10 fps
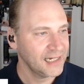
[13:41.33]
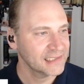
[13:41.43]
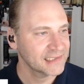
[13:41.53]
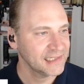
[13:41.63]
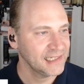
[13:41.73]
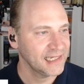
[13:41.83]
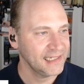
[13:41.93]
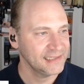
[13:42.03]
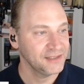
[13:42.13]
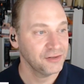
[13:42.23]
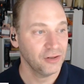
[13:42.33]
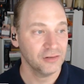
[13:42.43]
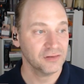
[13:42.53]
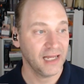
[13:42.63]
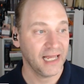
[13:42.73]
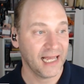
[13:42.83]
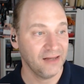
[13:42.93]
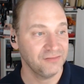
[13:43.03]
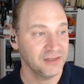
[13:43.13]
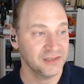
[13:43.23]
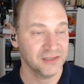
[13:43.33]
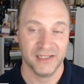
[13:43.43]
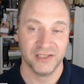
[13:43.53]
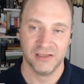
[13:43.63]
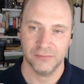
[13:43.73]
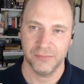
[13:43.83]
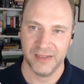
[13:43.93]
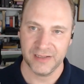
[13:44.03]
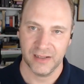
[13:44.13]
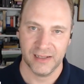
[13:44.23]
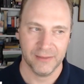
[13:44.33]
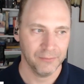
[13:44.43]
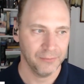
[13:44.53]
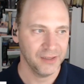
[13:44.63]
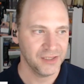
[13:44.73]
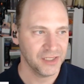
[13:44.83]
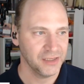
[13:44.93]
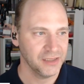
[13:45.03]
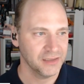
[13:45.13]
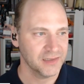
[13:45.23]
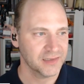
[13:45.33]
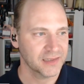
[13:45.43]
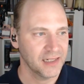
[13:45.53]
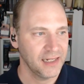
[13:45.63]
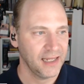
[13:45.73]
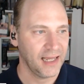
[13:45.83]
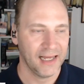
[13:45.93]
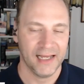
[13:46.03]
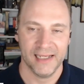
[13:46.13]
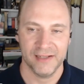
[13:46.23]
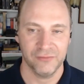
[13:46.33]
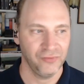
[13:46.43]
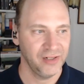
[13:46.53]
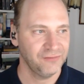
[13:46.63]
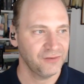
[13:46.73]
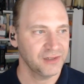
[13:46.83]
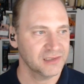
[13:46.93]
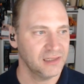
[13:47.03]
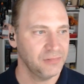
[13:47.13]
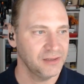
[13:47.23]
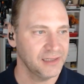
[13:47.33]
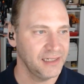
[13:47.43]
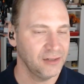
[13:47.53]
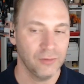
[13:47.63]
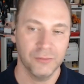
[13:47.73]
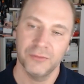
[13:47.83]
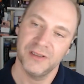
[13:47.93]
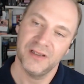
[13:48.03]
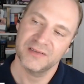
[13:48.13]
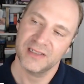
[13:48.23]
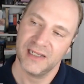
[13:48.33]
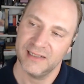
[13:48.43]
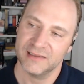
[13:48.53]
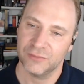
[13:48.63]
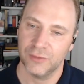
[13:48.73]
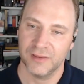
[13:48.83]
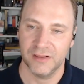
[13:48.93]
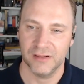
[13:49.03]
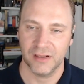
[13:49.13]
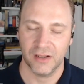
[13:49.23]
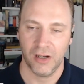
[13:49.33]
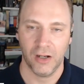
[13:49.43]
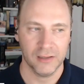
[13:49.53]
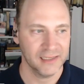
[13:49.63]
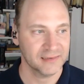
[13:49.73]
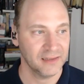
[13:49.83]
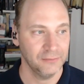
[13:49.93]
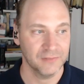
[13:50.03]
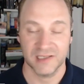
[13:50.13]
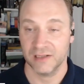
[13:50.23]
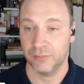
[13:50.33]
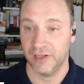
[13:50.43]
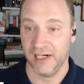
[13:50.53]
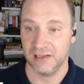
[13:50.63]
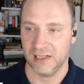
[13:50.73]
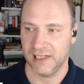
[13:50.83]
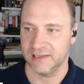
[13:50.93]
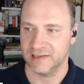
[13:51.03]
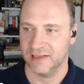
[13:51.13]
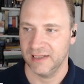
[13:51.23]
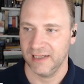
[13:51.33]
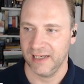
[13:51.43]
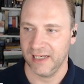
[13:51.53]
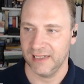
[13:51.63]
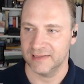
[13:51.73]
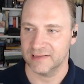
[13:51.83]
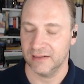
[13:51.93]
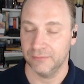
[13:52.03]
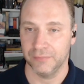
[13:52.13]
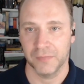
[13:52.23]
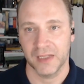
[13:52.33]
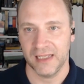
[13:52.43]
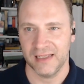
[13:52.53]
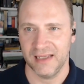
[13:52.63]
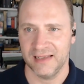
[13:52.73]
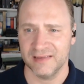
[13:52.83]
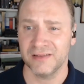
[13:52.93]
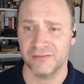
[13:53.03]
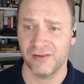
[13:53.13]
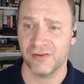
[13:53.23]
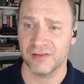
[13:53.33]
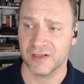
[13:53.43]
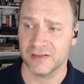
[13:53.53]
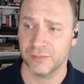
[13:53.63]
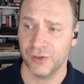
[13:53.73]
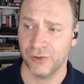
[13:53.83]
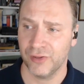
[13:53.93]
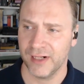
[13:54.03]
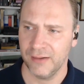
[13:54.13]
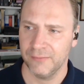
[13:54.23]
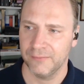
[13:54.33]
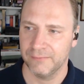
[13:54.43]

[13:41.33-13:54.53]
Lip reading: I see. And you also have international ambitions. I read, for example, here when we discussed with your colleagues, Singapore Airlines as, is it a reference customer already?